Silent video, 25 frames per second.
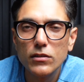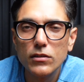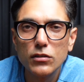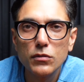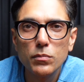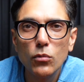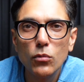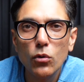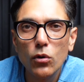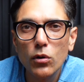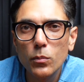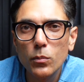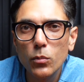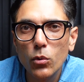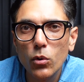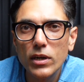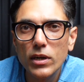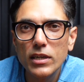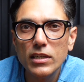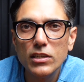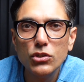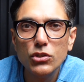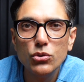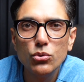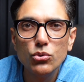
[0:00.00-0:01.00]
smoke
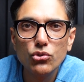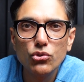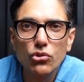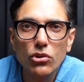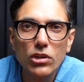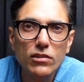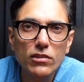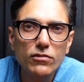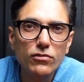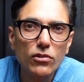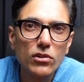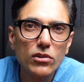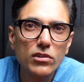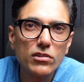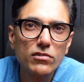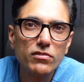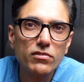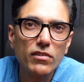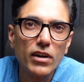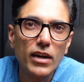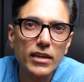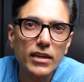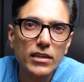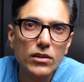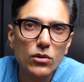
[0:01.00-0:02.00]
point usually for
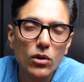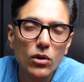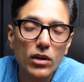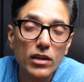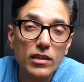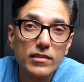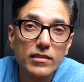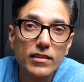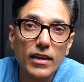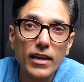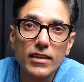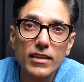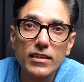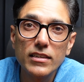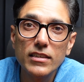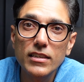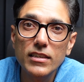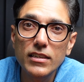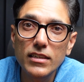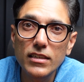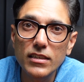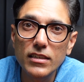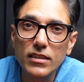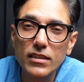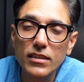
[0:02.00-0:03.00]
refined oils and
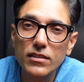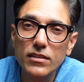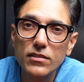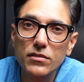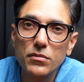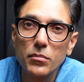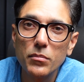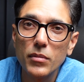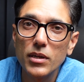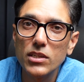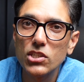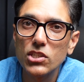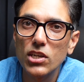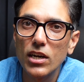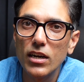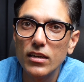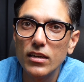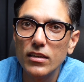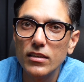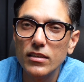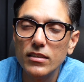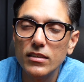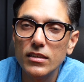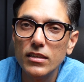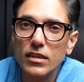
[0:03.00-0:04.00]
ghee is much
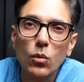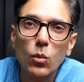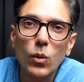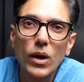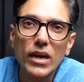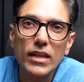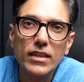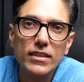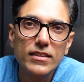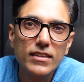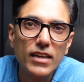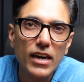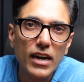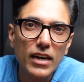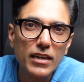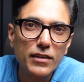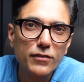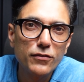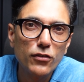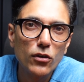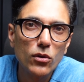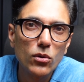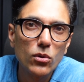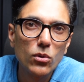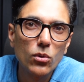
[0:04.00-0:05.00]
higher, while that
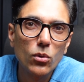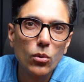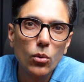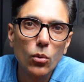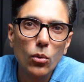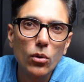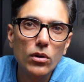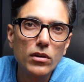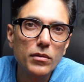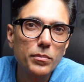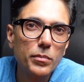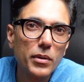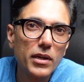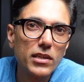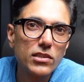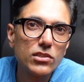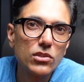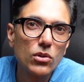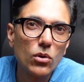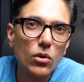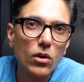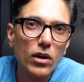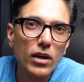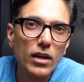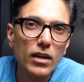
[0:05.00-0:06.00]
for cold pressed
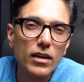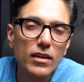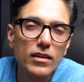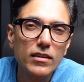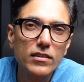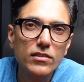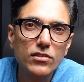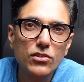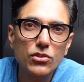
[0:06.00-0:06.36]
oil is